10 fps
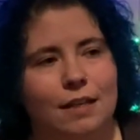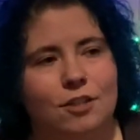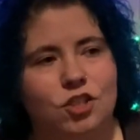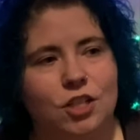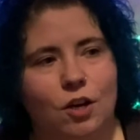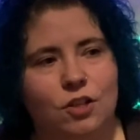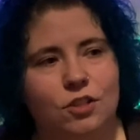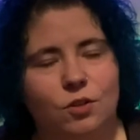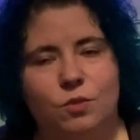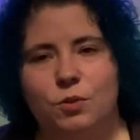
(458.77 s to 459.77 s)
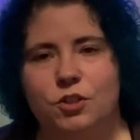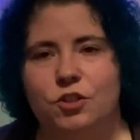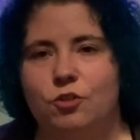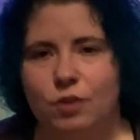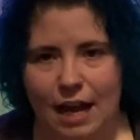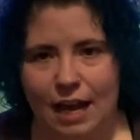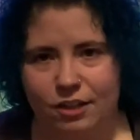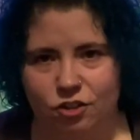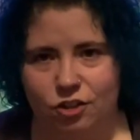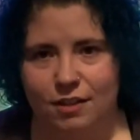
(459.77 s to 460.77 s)
she also will
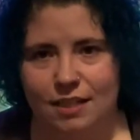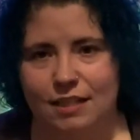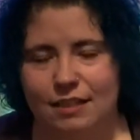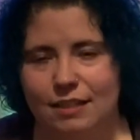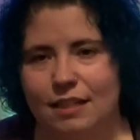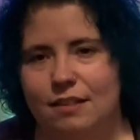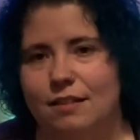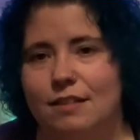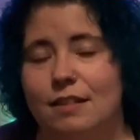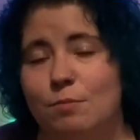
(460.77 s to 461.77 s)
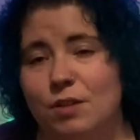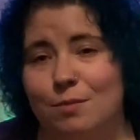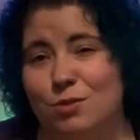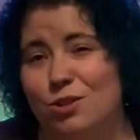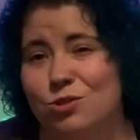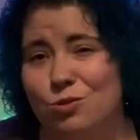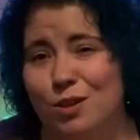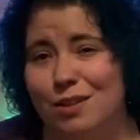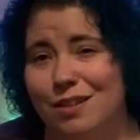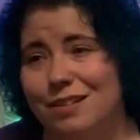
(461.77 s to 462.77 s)
scratch things and sometimes
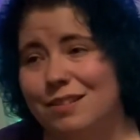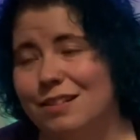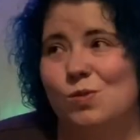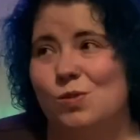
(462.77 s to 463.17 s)
destroy things